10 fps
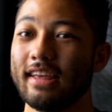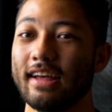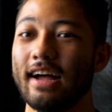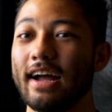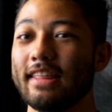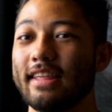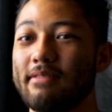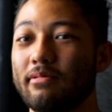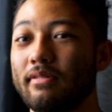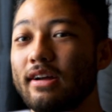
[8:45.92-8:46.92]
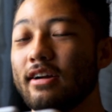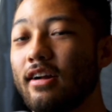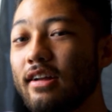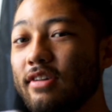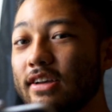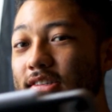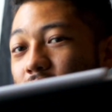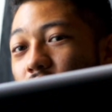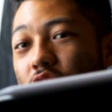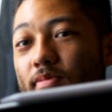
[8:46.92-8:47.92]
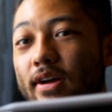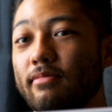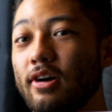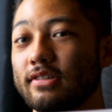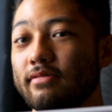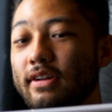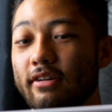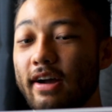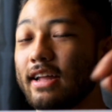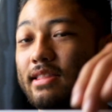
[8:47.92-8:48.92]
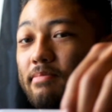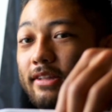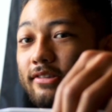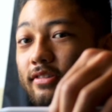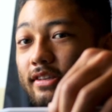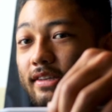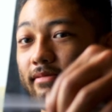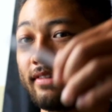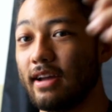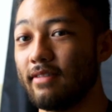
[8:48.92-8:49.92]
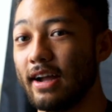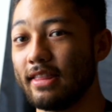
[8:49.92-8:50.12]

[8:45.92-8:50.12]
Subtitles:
I got the Apple, or if you guys didn't watch my unboxing video, I got the pencil the same time I got